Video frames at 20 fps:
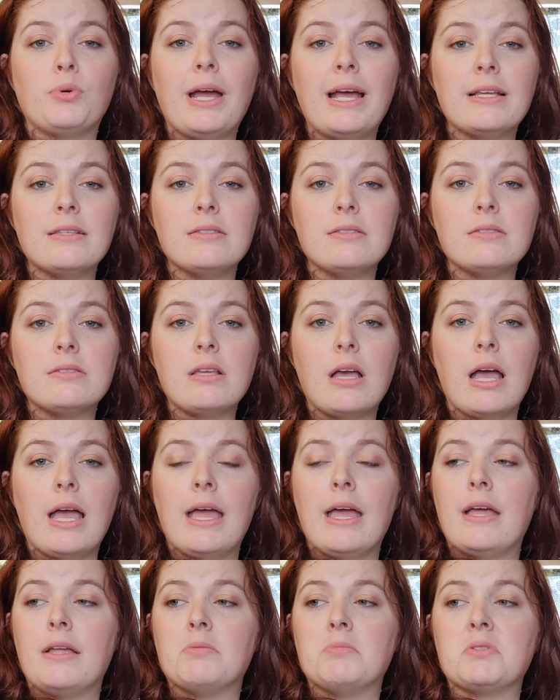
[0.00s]
press,
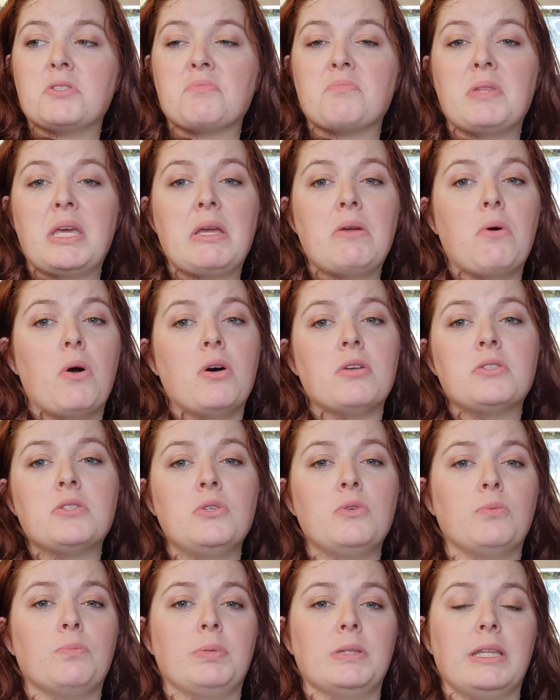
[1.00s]
and they
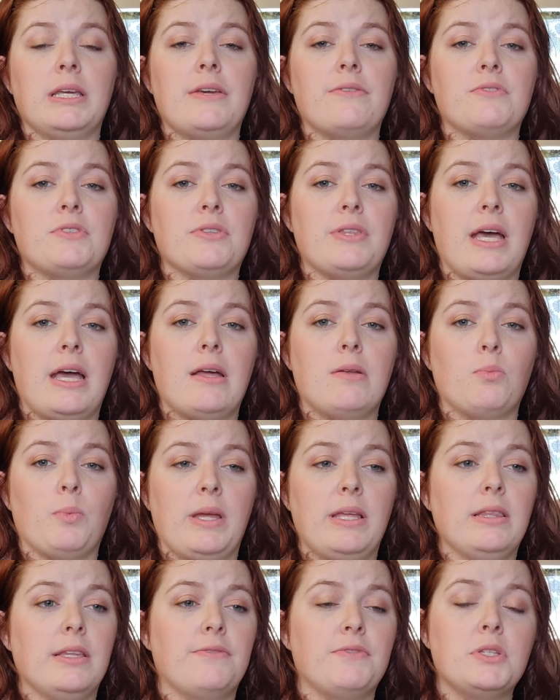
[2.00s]
also believed that
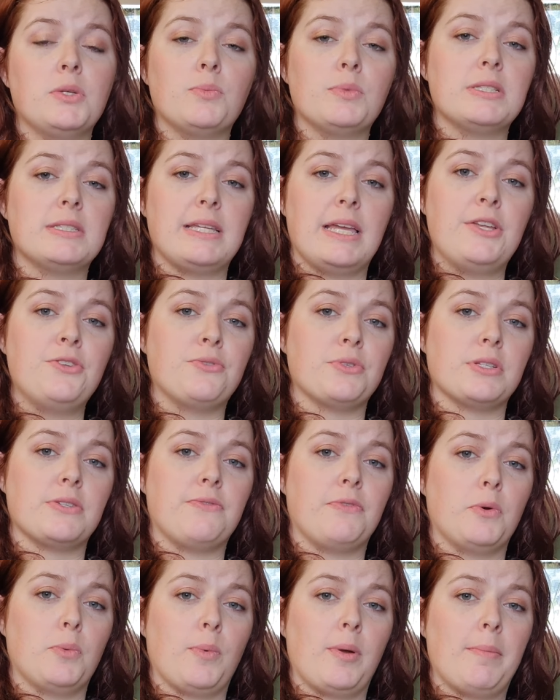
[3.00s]
weightlifting was dangerous
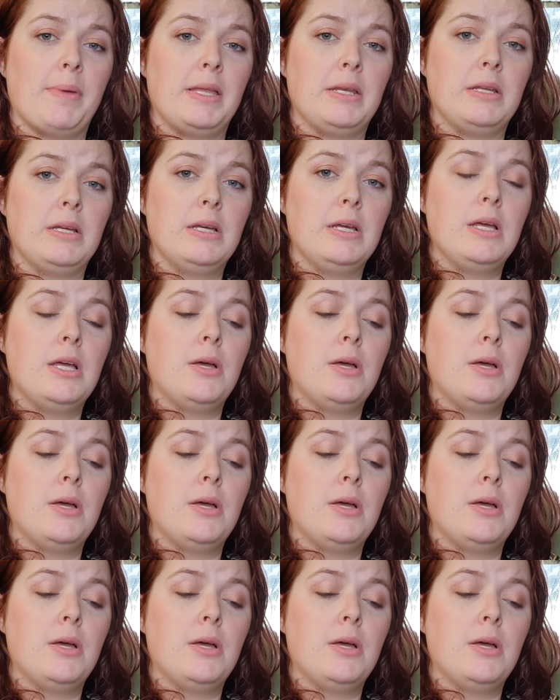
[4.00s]
for women.